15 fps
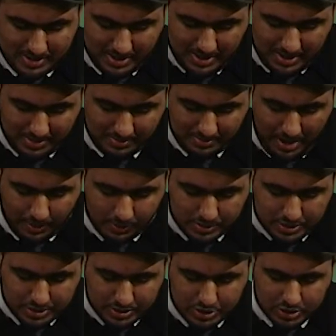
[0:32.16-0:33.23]
I want to
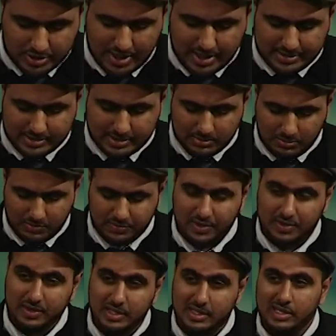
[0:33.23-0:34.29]
just share some of the
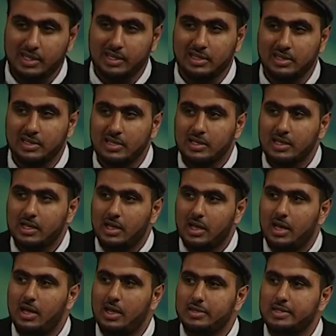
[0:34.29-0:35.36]
thinking
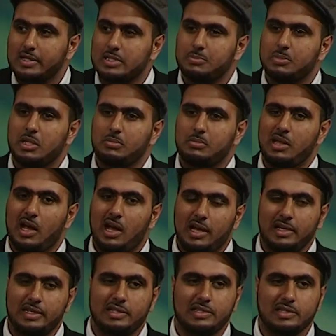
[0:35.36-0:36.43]
that's been
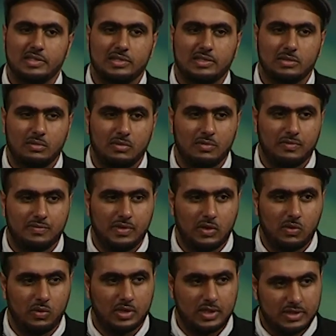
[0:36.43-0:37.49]
behind some of the
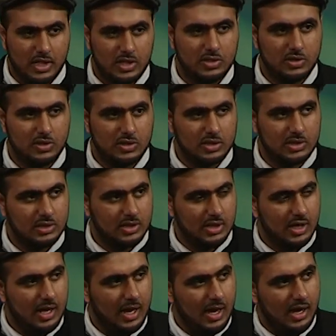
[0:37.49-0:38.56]
organizations
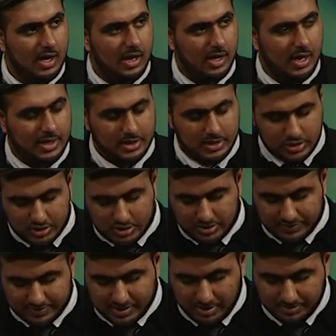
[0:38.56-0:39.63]
and initiatives
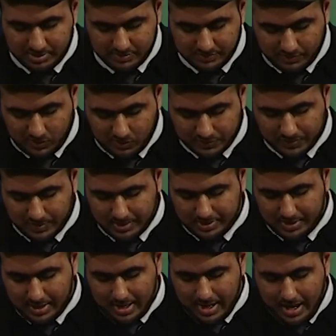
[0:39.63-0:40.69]
that I've been involved with,
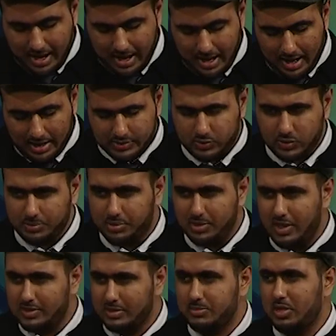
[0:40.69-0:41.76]
and sort of put
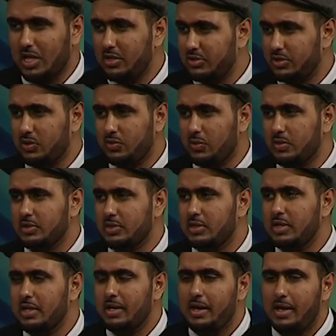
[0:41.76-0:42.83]
out some challenging thoughts.
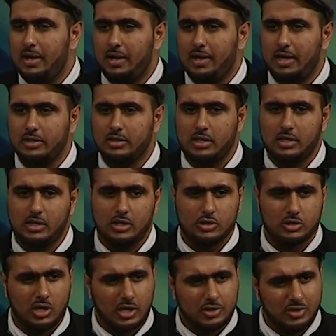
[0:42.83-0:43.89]
And
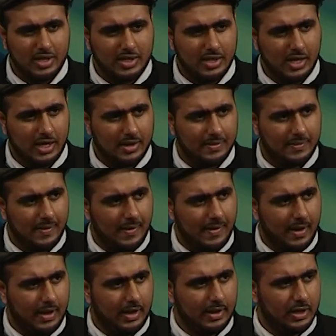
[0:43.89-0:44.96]
inshallah, trying
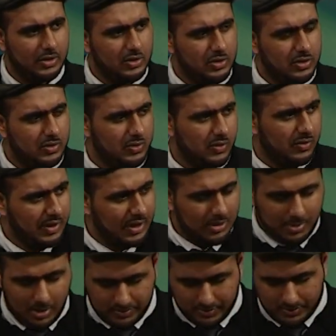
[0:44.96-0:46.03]
and get you to sort of think
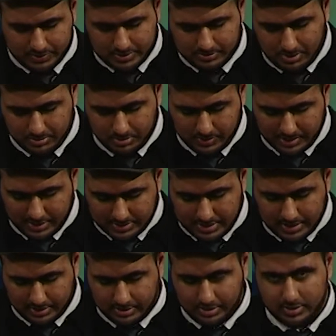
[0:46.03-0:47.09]
about those, and maybe we can
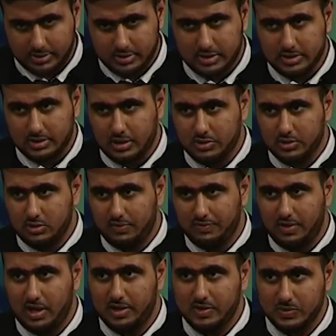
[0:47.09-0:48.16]
take the discussion
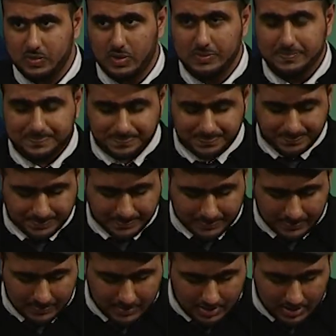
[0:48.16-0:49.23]
offline as well.
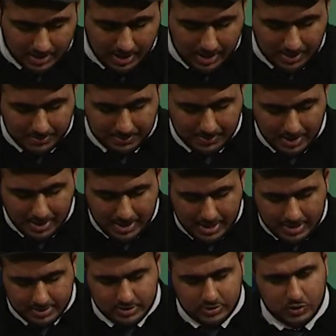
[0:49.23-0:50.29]

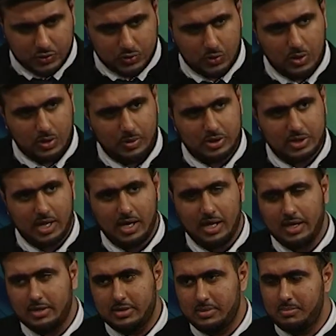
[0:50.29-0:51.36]
There's a story which I
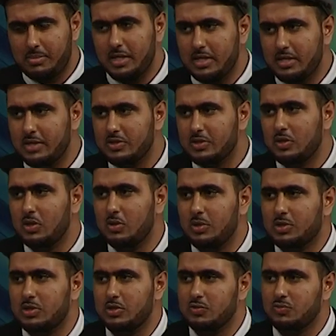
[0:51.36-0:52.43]
had many years ago,
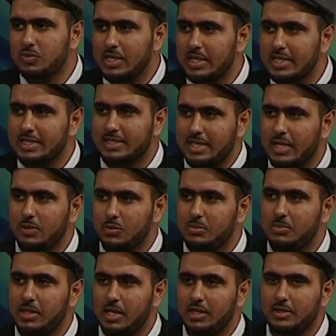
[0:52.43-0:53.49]
which has really stayed with
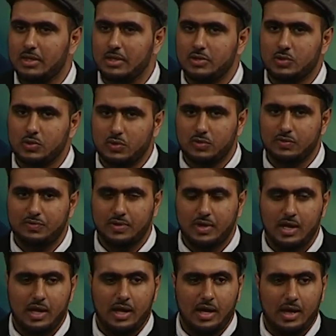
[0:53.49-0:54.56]
me, and sort of
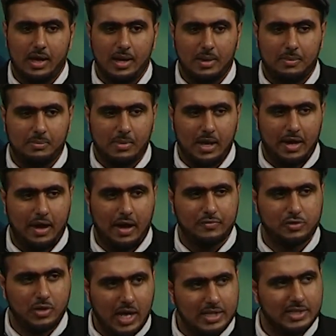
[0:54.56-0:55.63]
I've
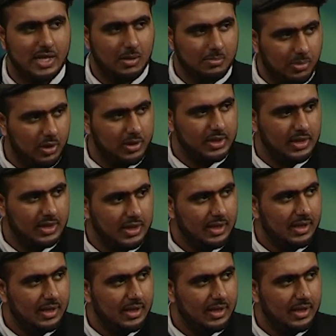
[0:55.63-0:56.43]
tried to embody